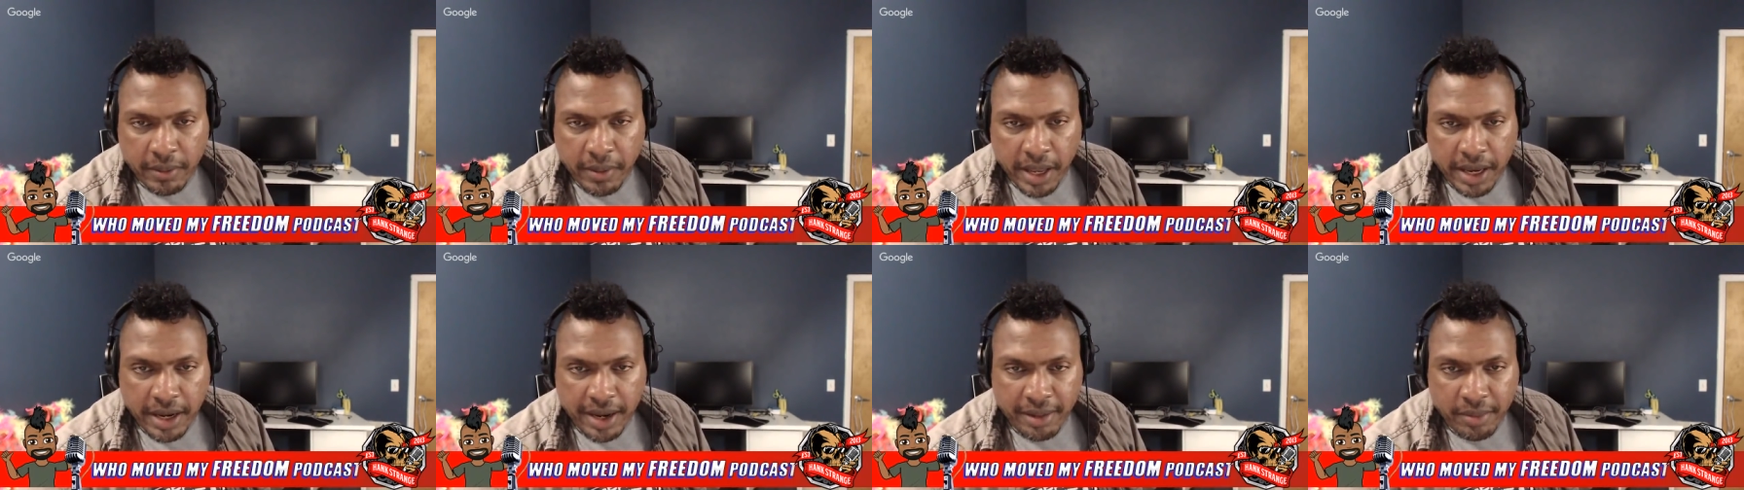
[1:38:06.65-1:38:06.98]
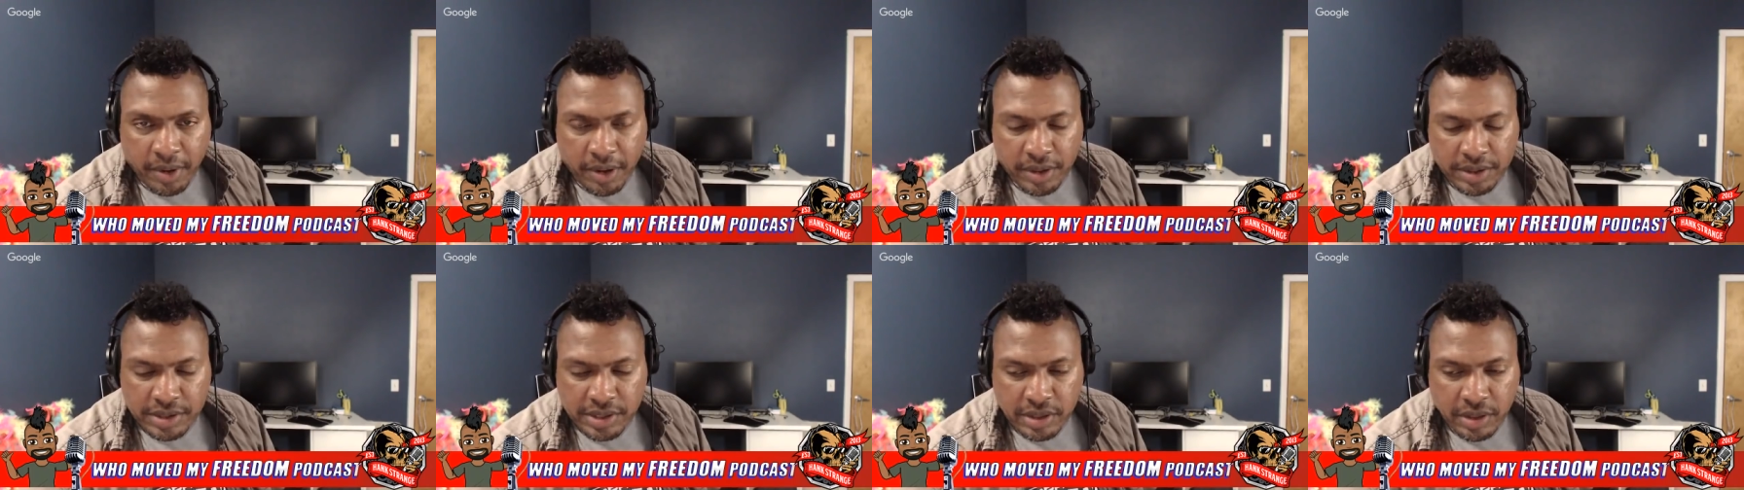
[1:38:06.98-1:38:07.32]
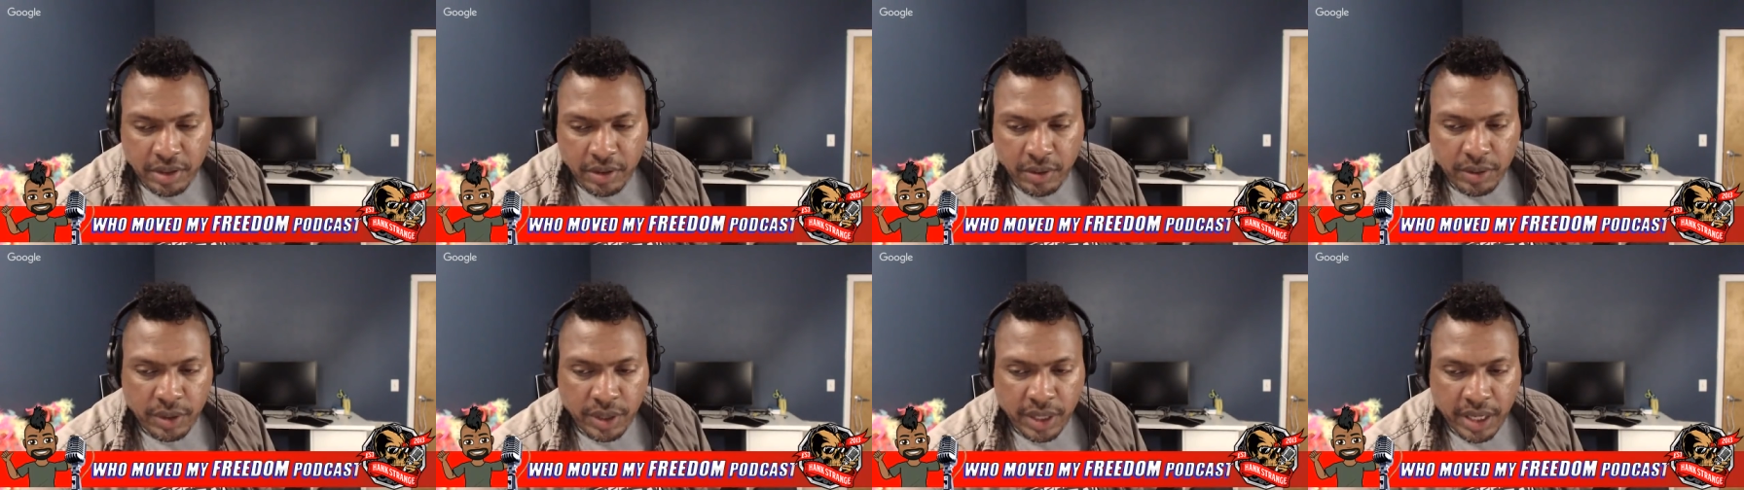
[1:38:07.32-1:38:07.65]
and I'm
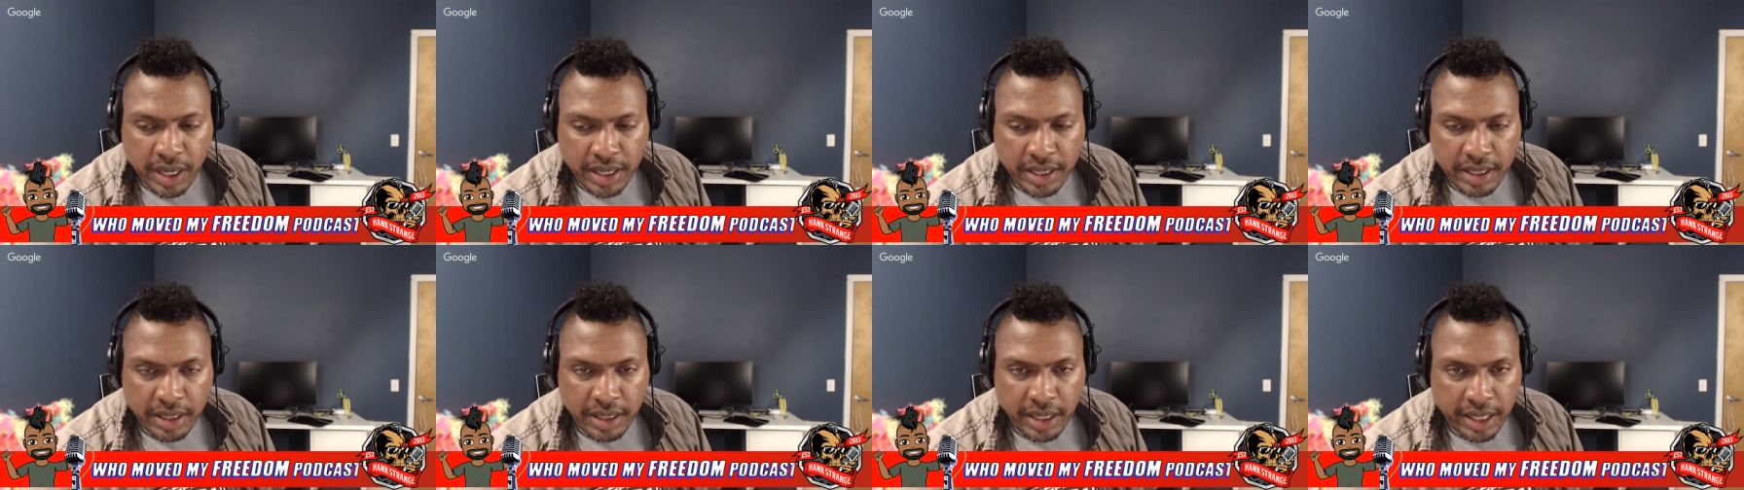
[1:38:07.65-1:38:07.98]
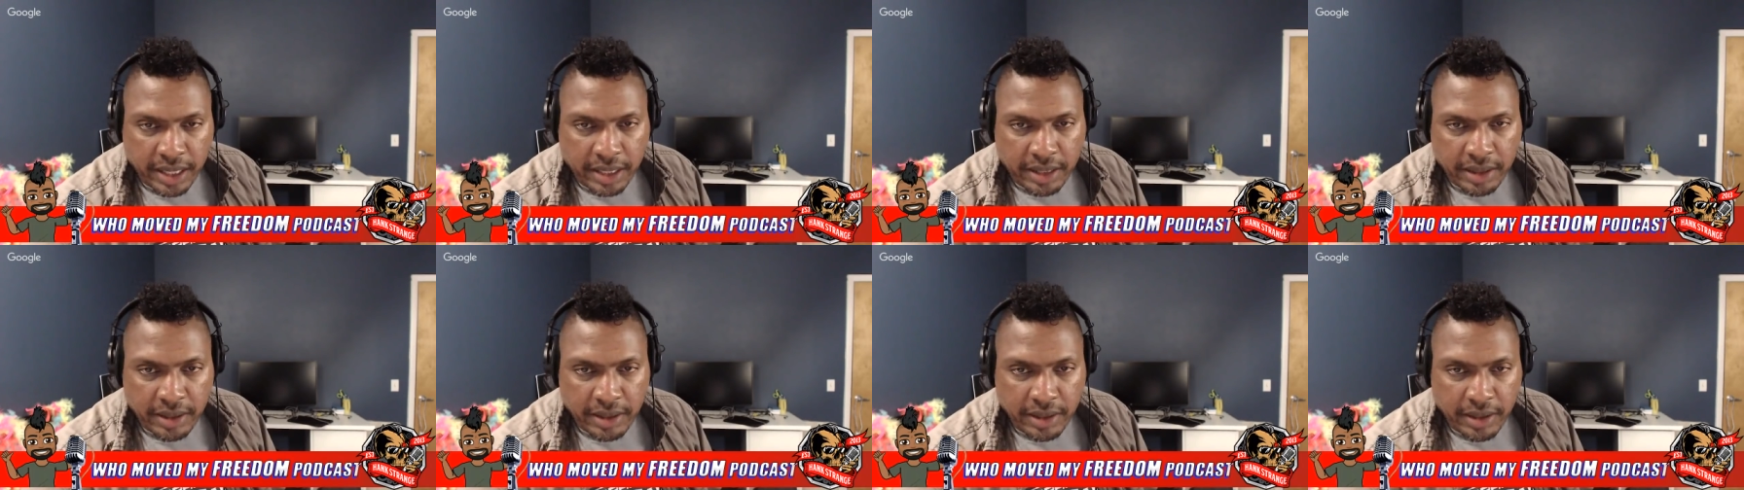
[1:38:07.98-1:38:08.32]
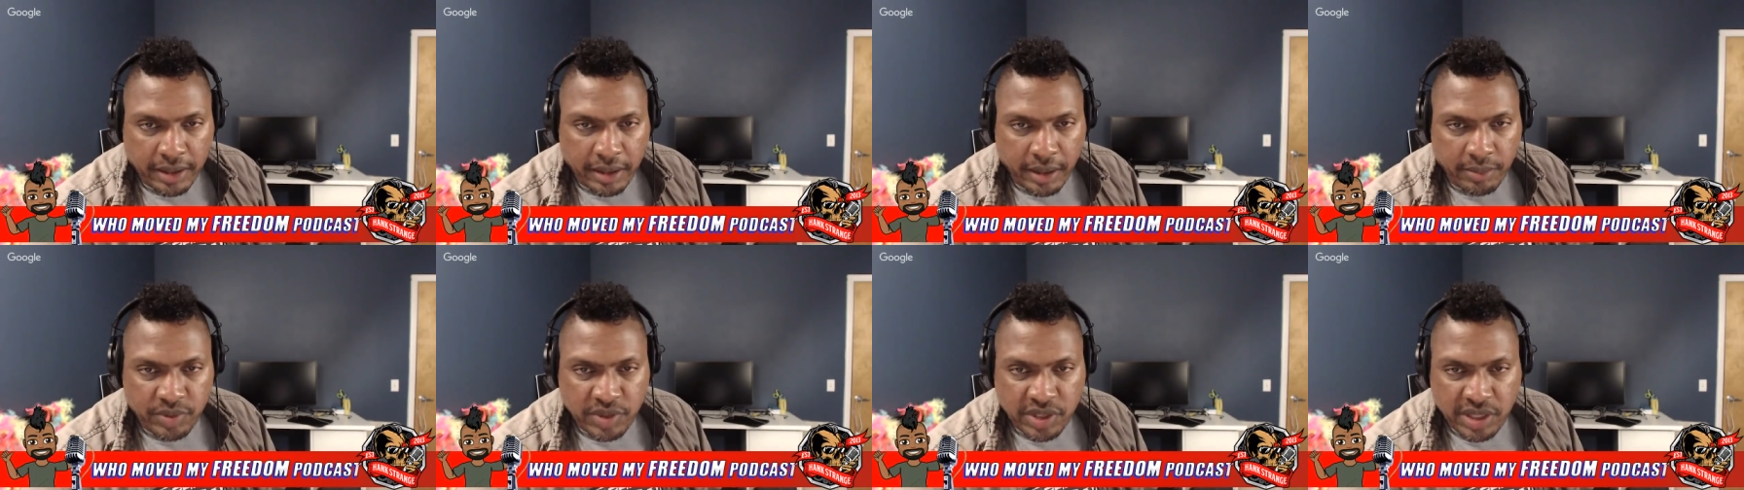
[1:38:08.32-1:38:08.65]
also the kind of like
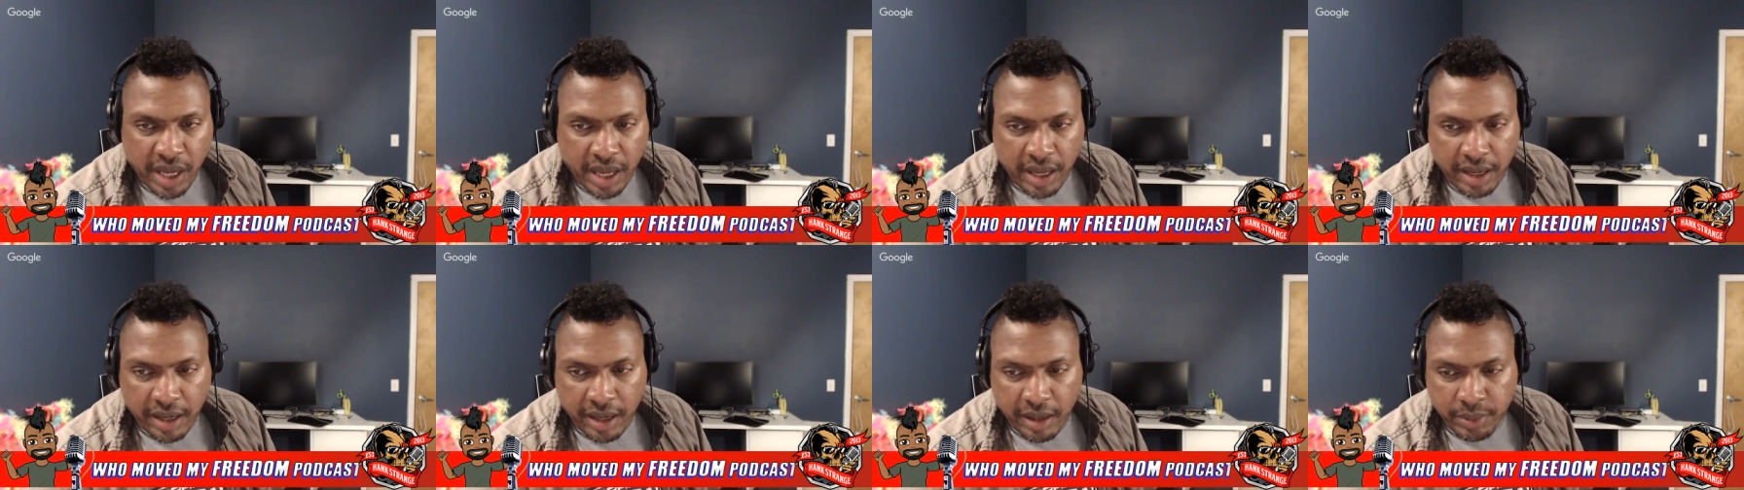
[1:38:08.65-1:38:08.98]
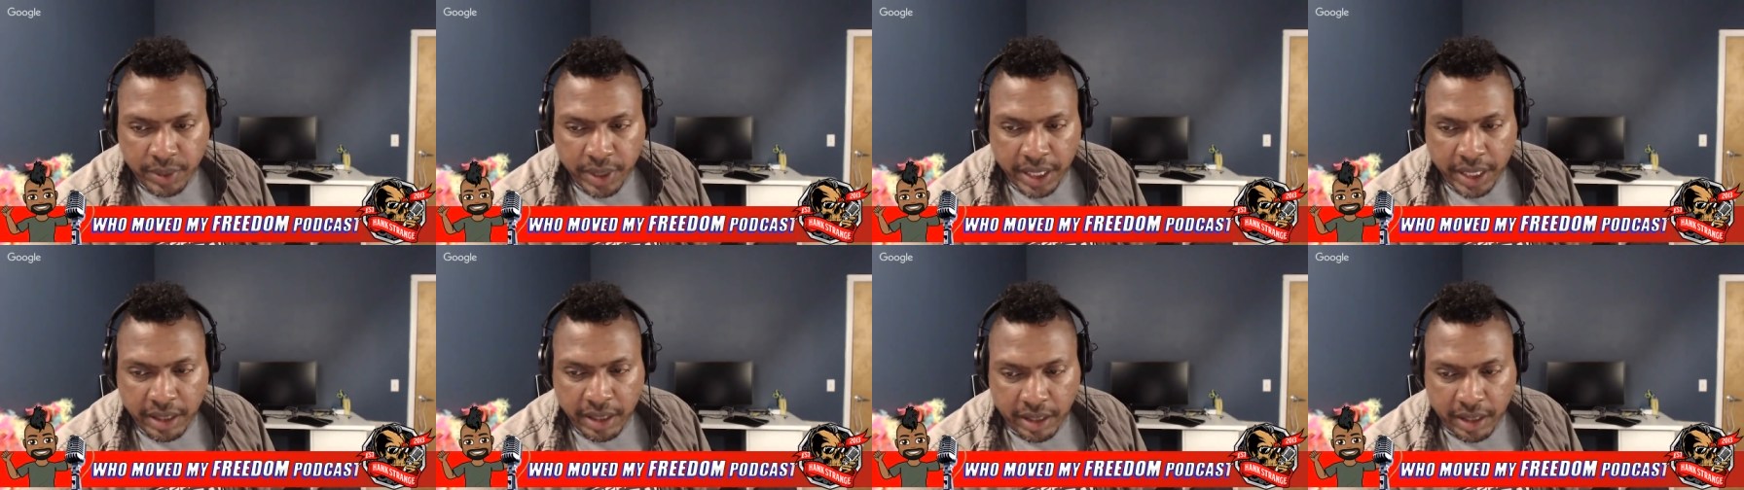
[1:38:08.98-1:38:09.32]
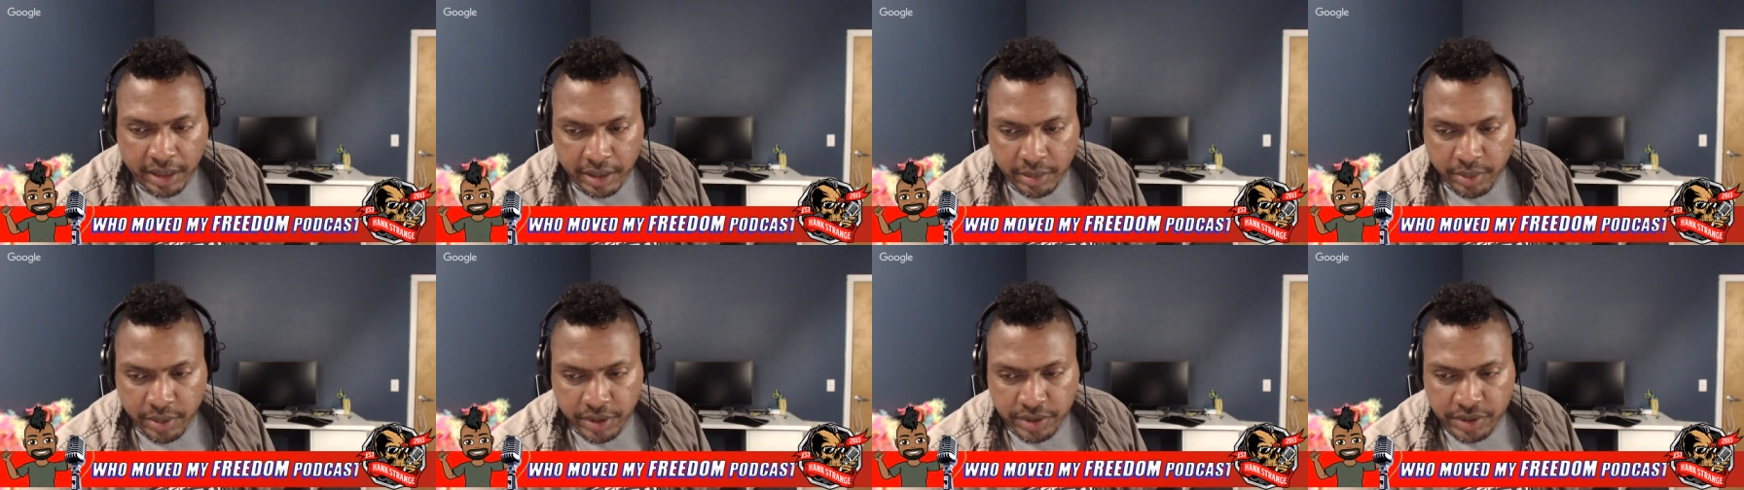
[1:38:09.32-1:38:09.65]
staying up late kind
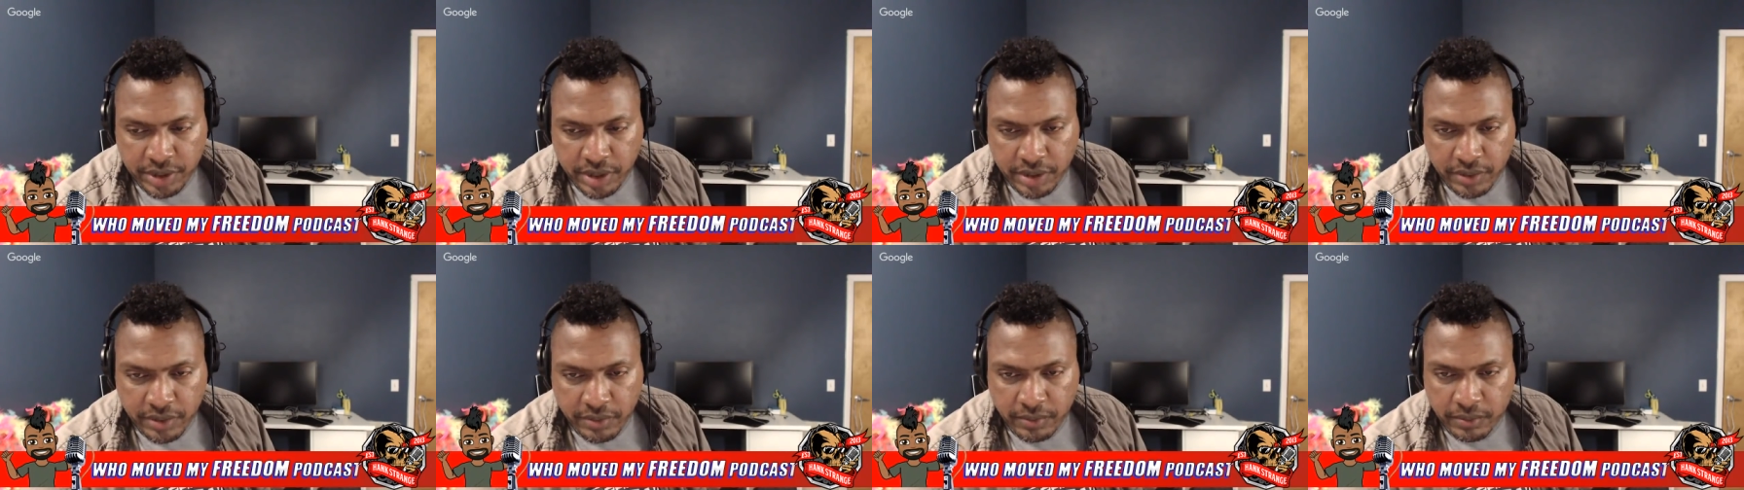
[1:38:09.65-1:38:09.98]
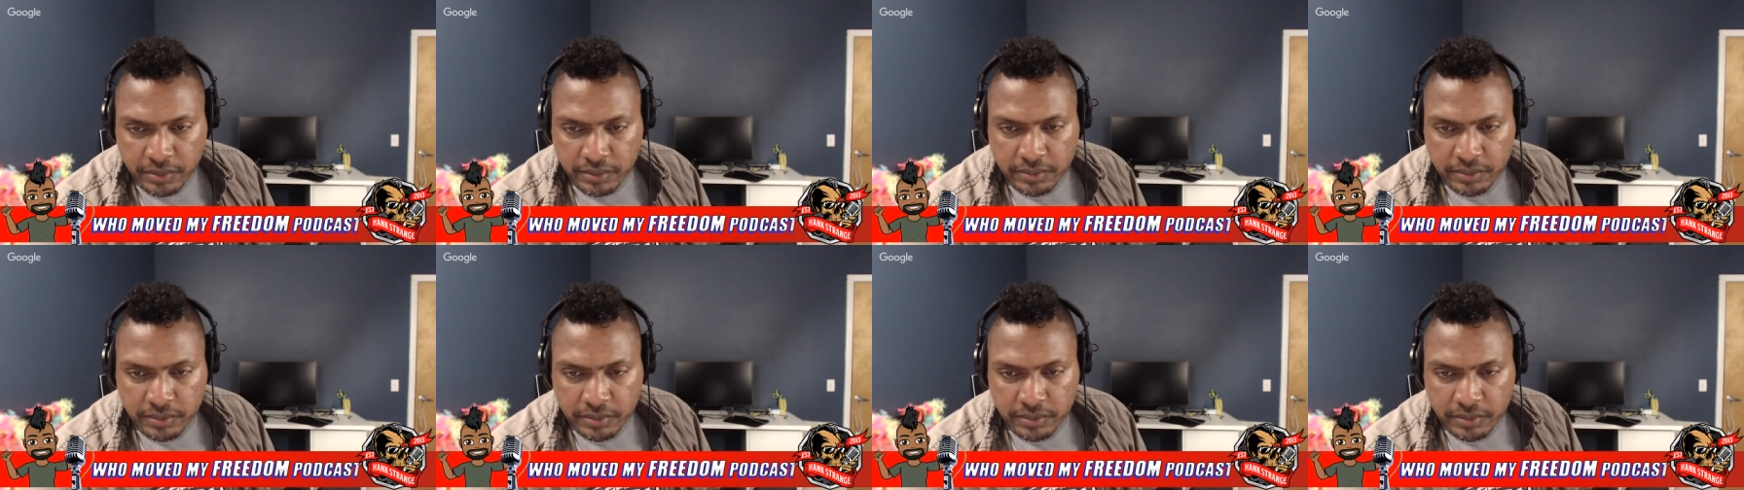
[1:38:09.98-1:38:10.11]
of person.